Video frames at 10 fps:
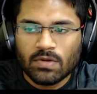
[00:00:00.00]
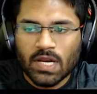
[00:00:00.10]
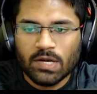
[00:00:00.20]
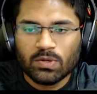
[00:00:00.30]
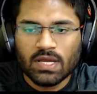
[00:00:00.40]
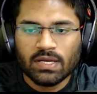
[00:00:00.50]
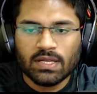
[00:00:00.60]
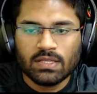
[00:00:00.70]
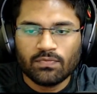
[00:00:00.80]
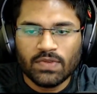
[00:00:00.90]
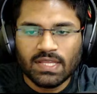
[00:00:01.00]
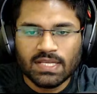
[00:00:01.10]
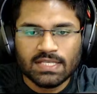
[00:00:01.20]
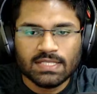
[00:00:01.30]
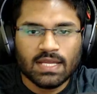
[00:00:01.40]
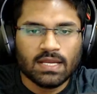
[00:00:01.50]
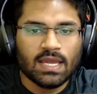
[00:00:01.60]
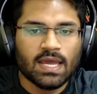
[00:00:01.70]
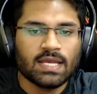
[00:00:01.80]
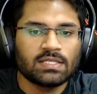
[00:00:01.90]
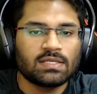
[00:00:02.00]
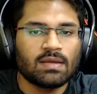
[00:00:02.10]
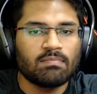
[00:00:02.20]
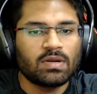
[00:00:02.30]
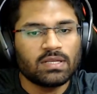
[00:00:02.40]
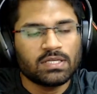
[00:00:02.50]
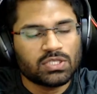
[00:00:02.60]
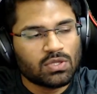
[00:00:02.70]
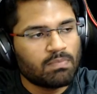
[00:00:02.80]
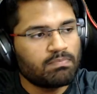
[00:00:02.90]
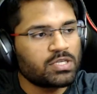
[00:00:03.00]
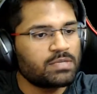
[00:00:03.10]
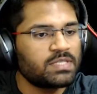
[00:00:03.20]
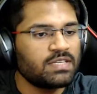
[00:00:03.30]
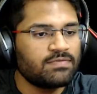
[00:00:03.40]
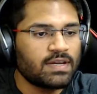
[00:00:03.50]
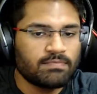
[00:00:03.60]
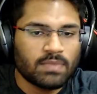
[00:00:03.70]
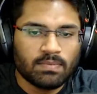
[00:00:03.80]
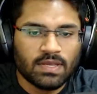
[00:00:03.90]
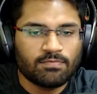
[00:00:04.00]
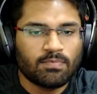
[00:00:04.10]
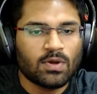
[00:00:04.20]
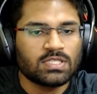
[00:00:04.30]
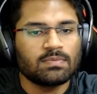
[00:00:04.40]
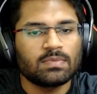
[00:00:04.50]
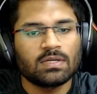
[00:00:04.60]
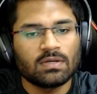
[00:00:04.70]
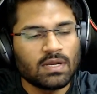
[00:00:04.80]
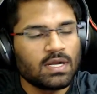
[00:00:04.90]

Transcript: Try to target the weaknesses that he has, temporarily stop bishop c5 maybe if possible.